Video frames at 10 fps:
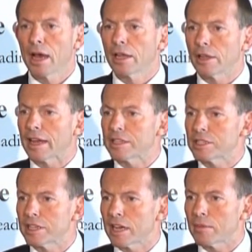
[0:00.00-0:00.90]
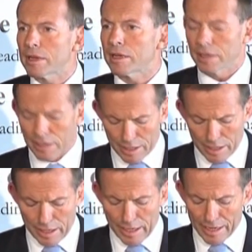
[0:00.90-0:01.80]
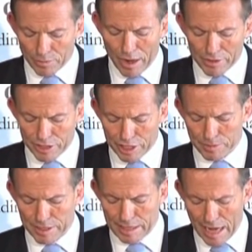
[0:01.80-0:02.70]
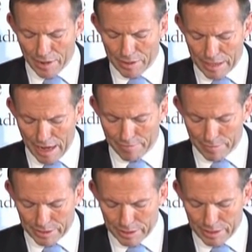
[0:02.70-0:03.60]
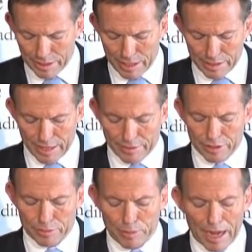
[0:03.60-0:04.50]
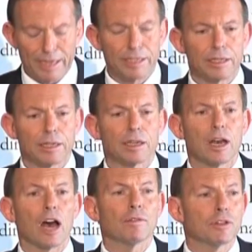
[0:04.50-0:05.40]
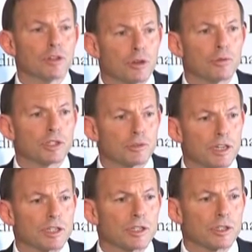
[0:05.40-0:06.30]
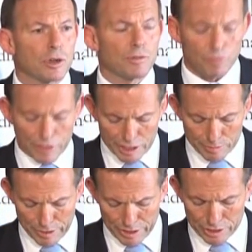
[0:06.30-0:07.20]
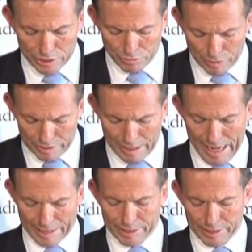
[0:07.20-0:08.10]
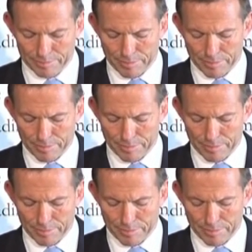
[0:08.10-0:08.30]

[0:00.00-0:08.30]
Ladies and gentlemen, it won't just be the current government that the debate over new restrictions on free speech will test.